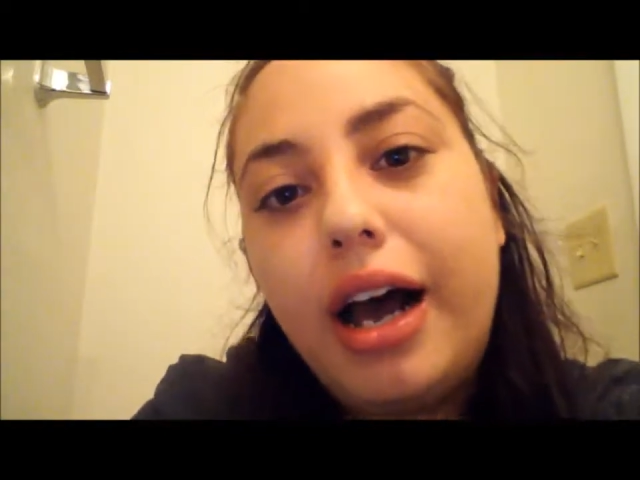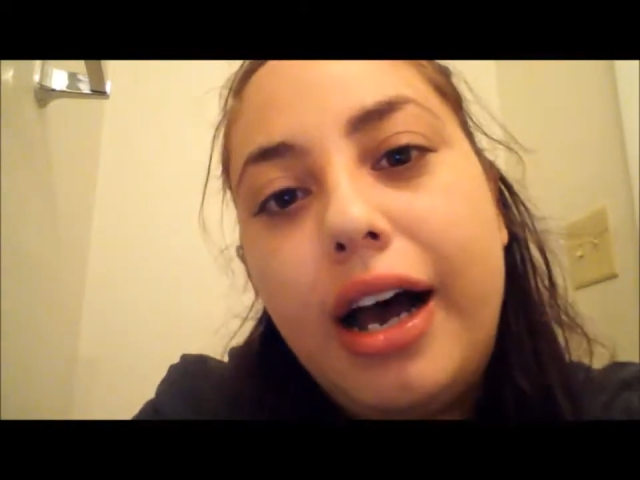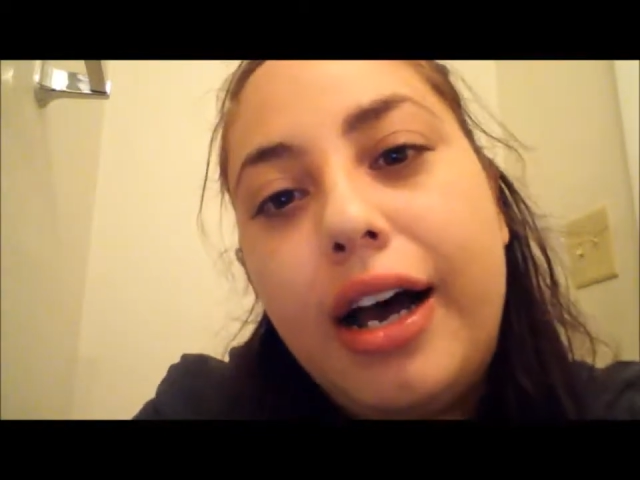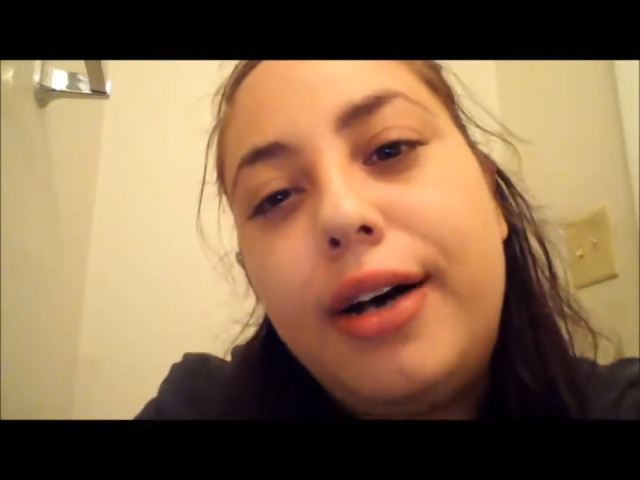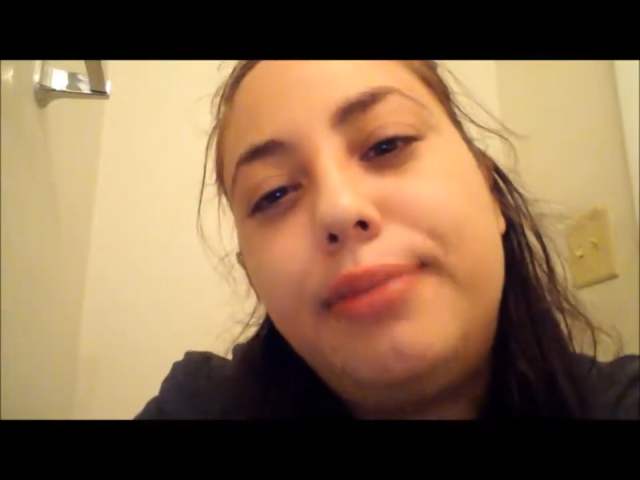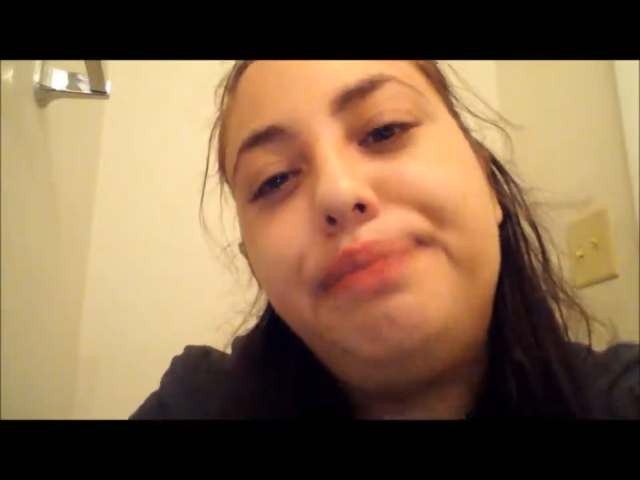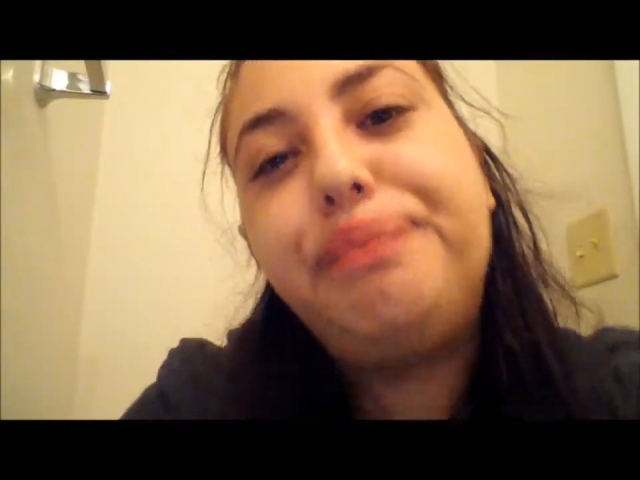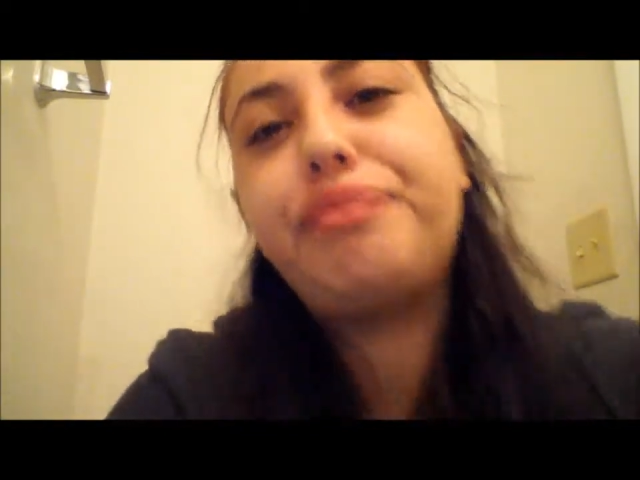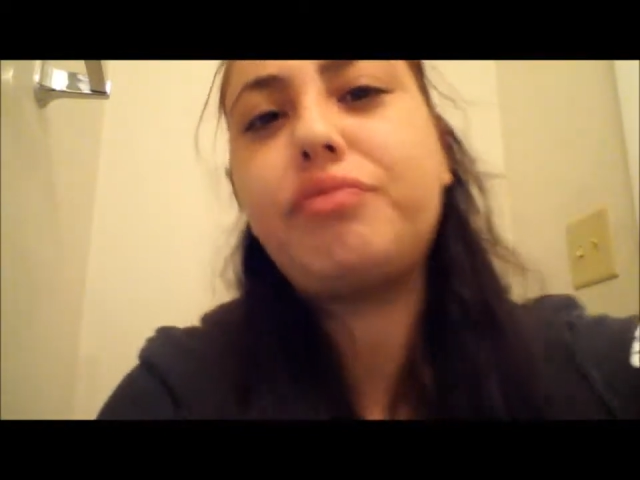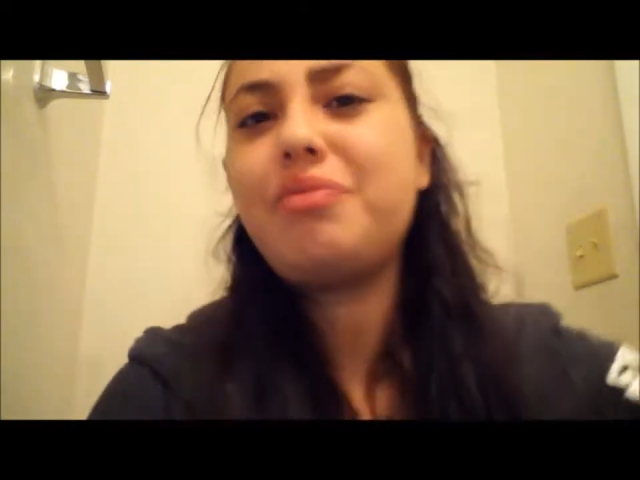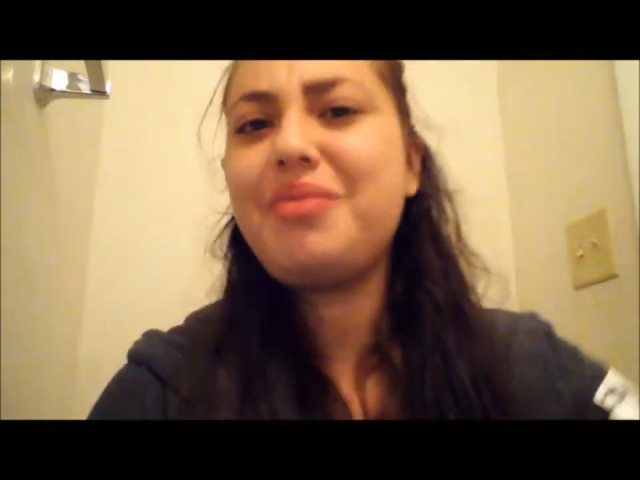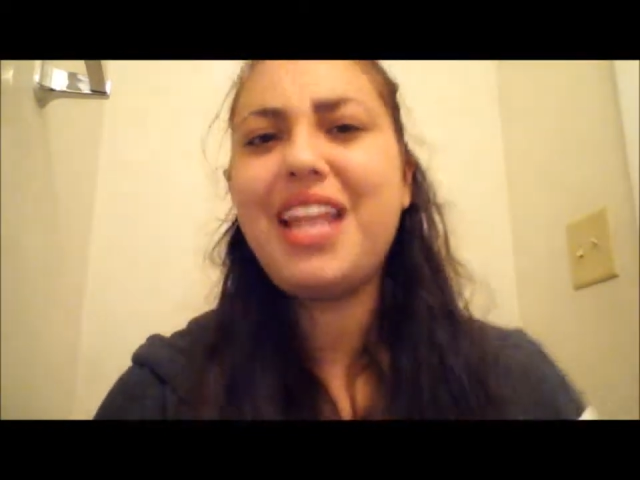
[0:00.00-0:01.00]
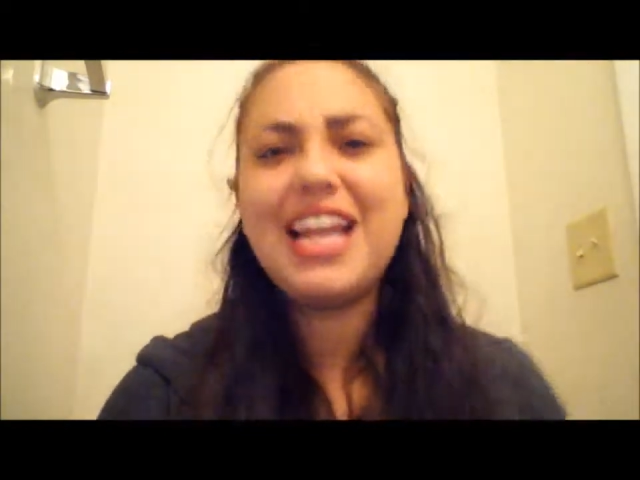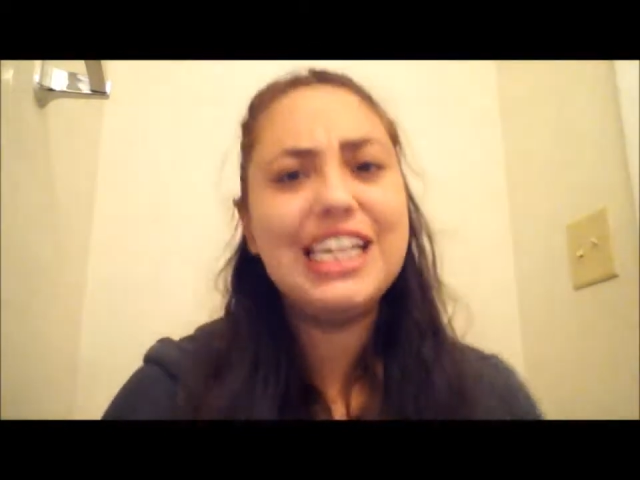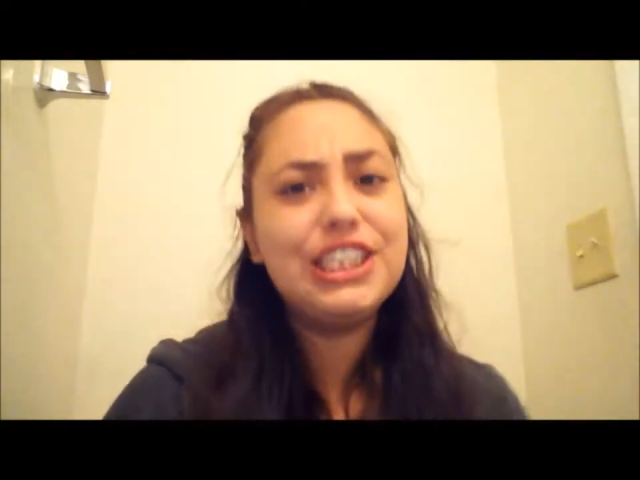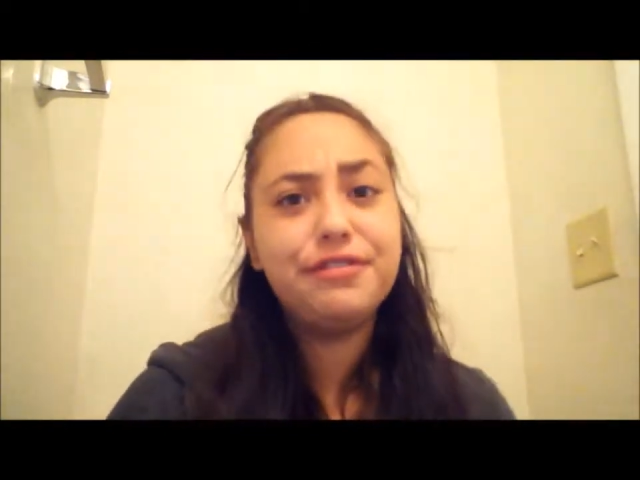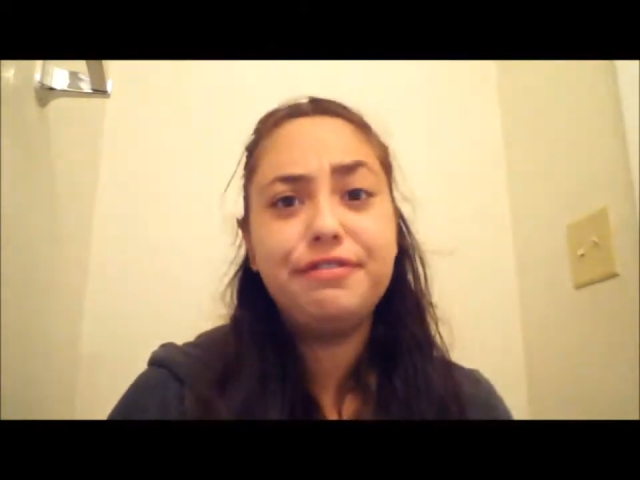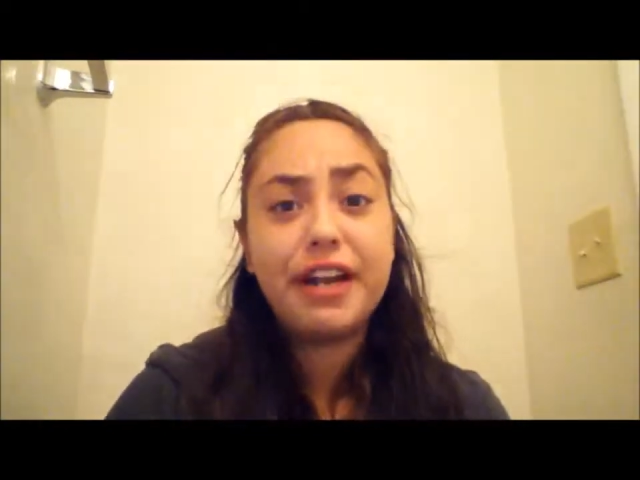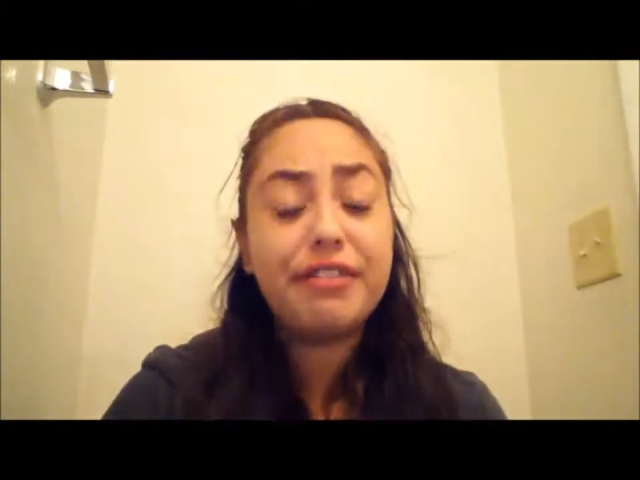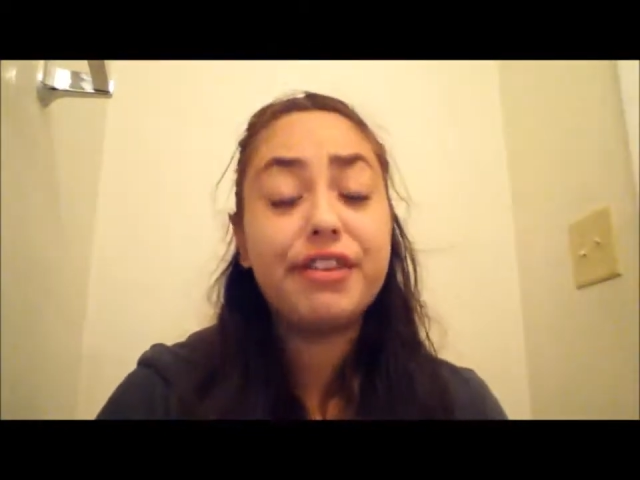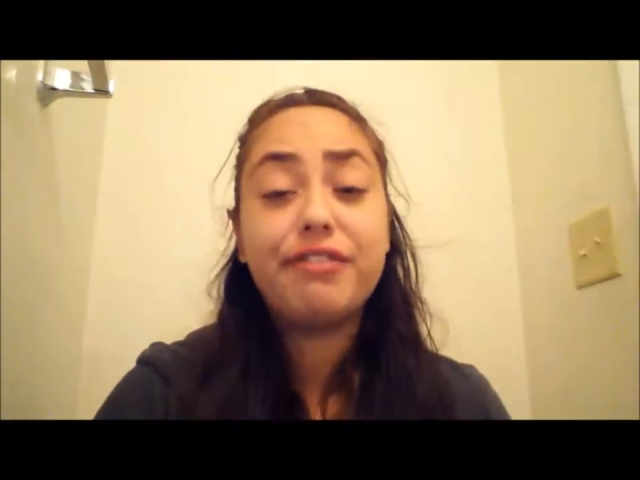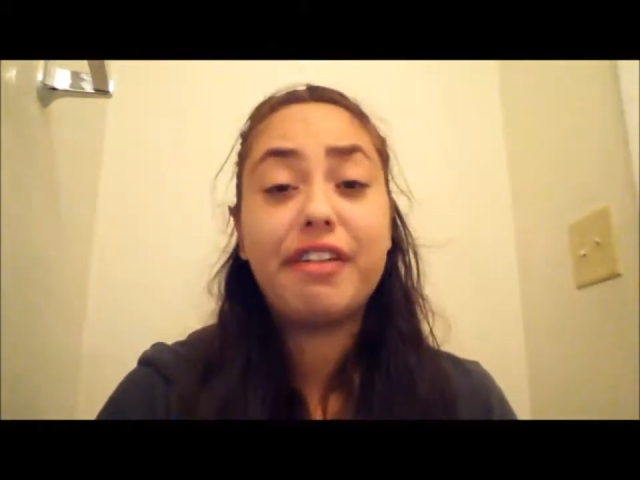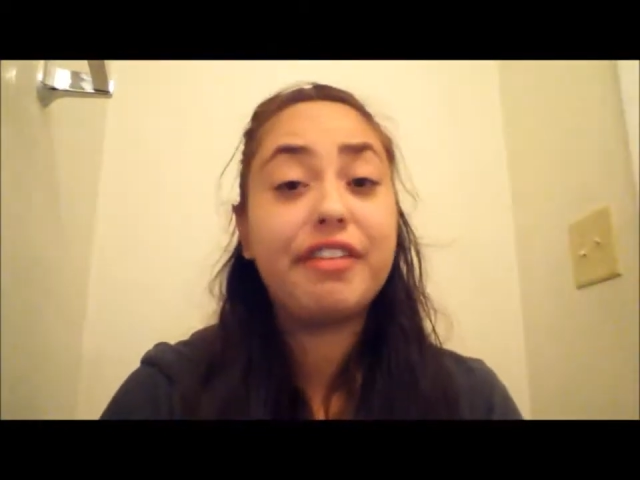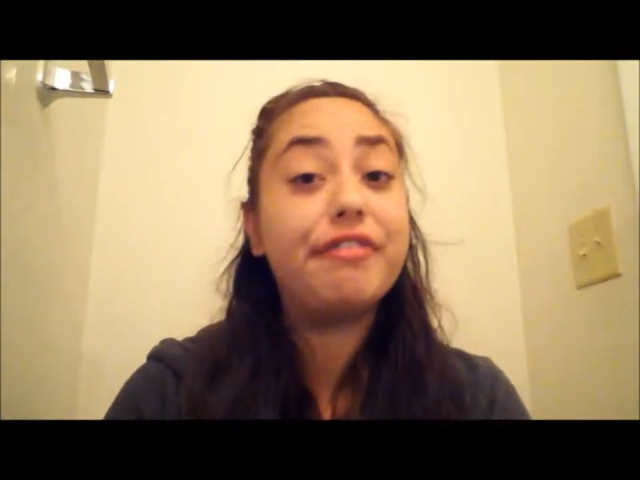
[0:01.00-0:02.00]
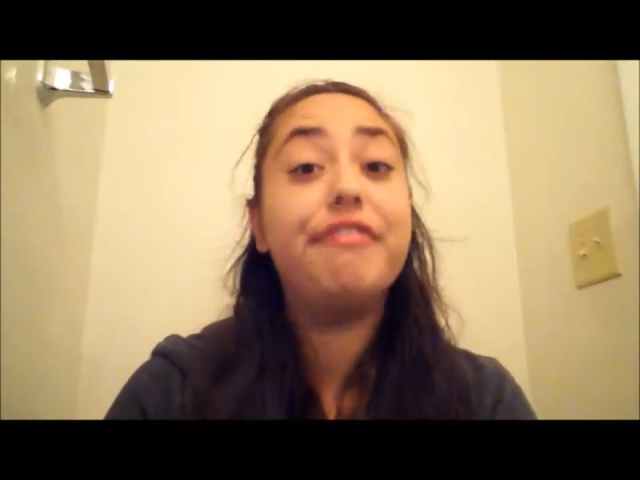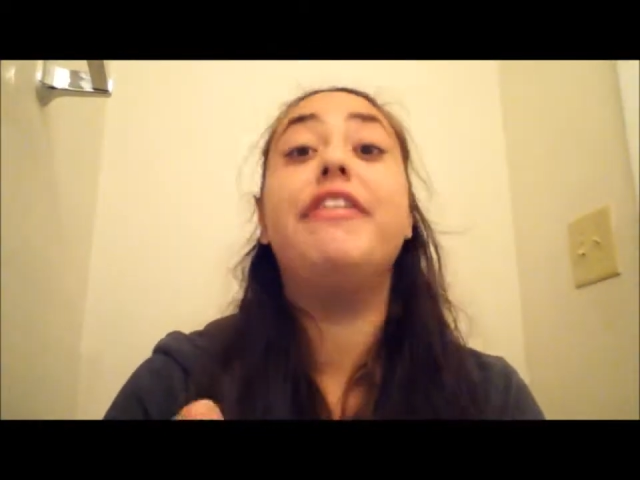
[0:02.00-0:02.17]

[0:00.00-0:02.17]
Um, it's very, very,